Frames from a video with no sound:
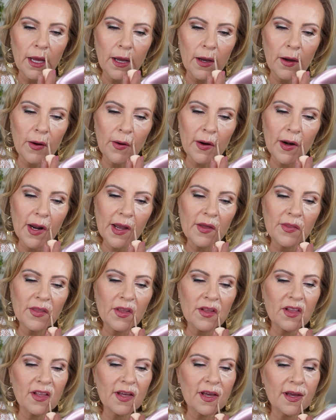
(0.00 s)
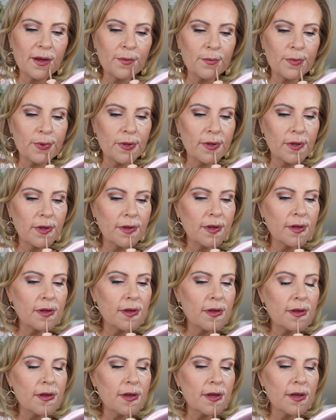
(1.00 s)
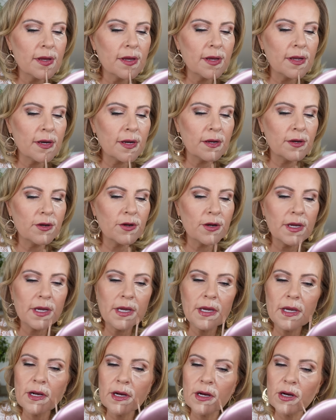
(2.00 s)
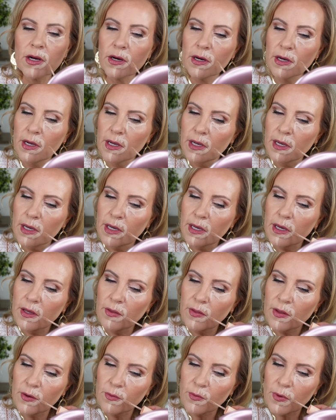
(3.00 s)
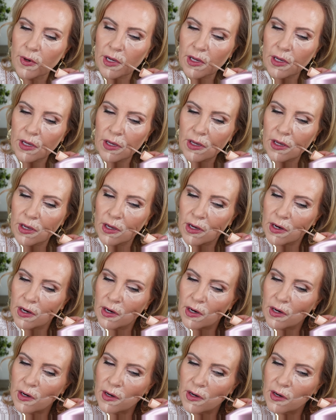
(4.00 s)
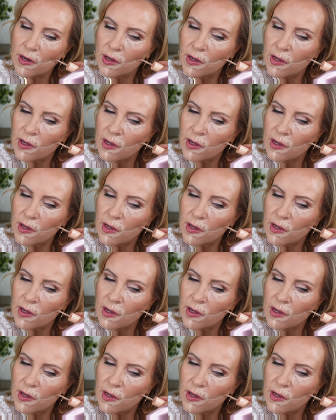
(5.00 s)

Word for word: Go around the lip and under here and then right here.